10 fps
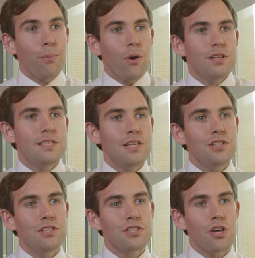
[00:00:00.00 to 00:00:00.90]

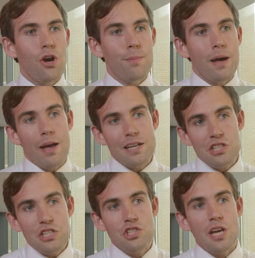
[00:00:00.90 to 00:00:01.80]
politicians go about
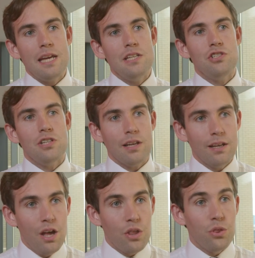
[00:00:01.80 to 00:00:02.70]
actually
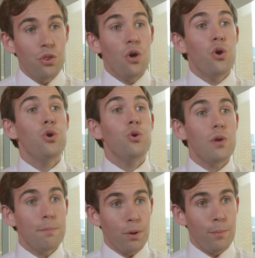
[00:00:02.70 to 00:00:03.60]
changing
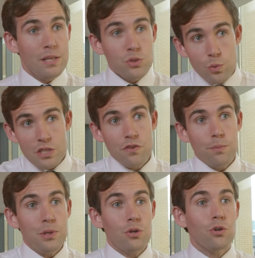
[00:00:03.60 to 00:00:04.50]
who implements, which of
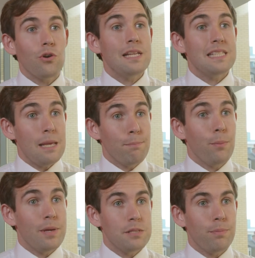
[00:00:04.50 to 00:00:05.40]
the bureaucrats
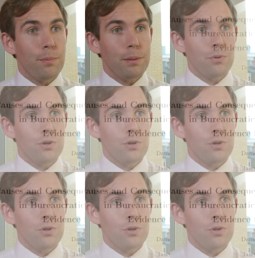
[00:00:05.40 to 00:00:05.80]
implement a public